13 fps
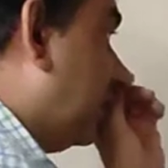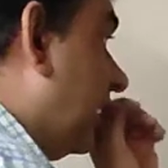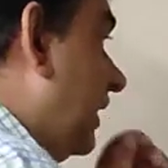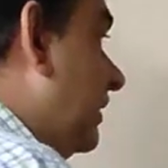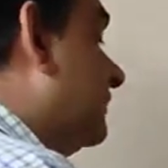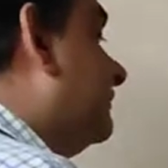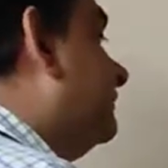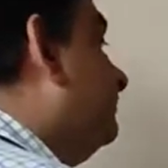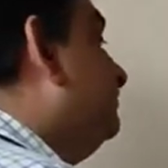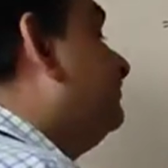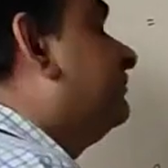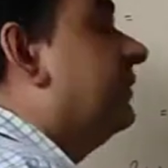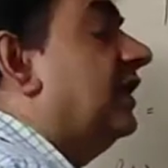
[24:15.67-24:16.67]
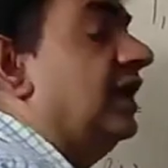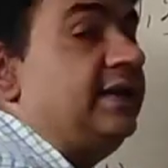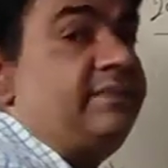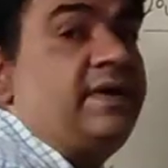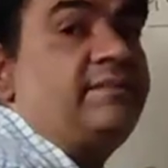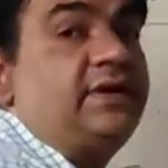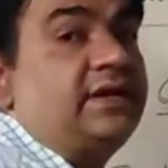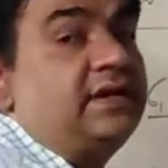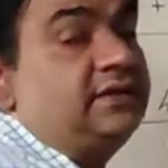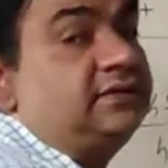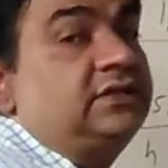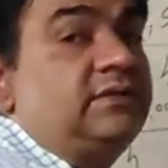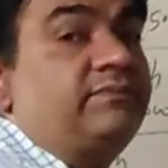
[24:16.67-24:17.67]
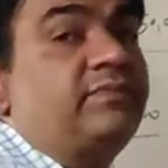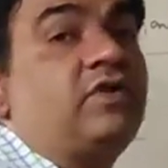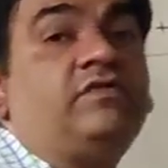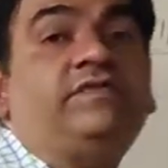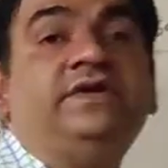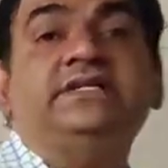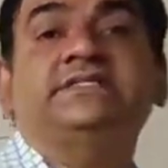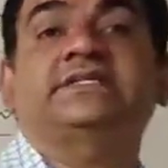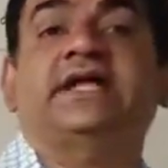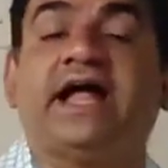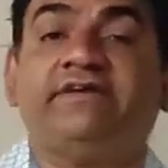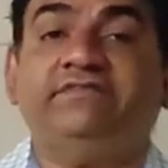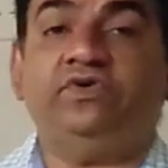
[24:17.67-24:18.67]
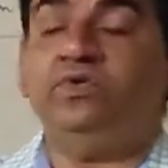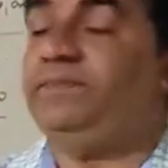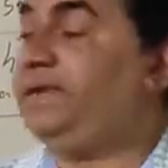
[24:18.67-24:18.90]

Okay, remember the profits have to